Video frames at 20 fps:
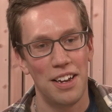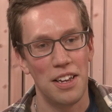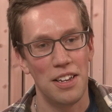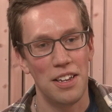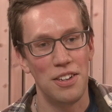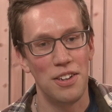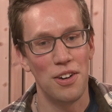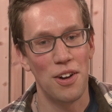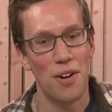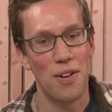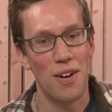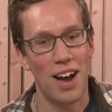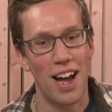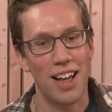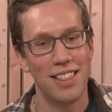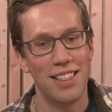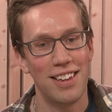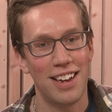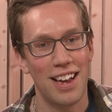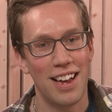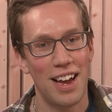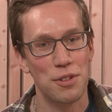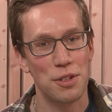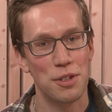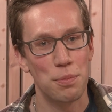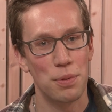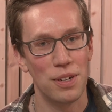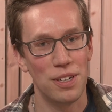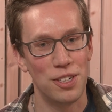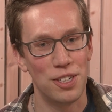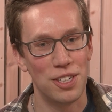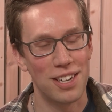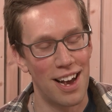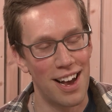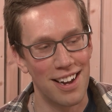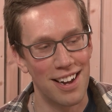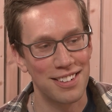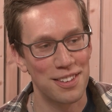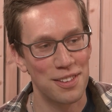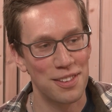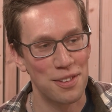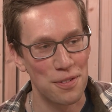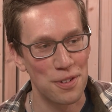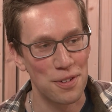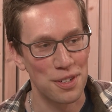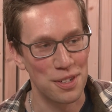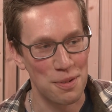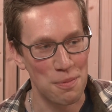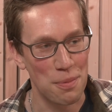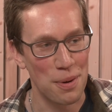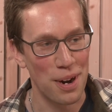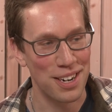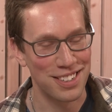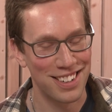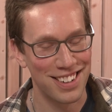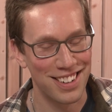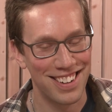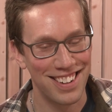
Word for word: You know, I think I was pretty shocked the first impression.